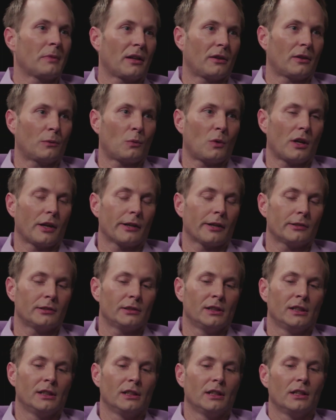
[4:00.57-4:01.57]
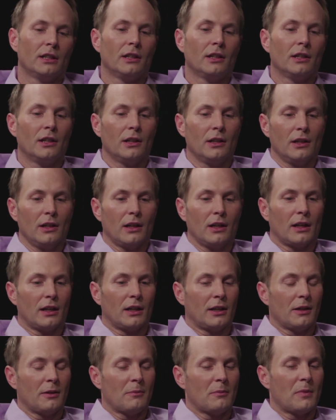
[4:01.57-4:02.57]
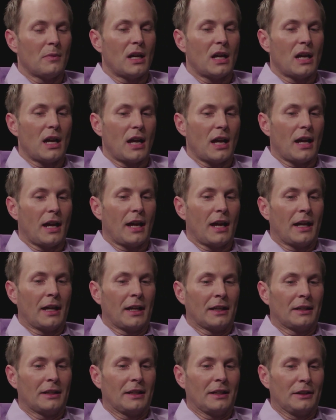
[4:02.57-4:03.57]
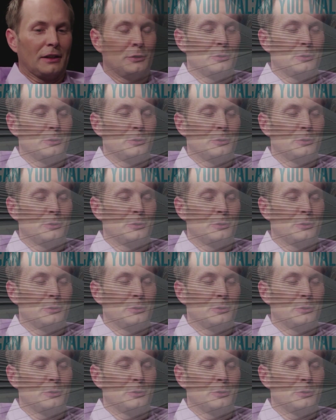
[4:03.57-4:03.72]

Man on Wire. Um, and it,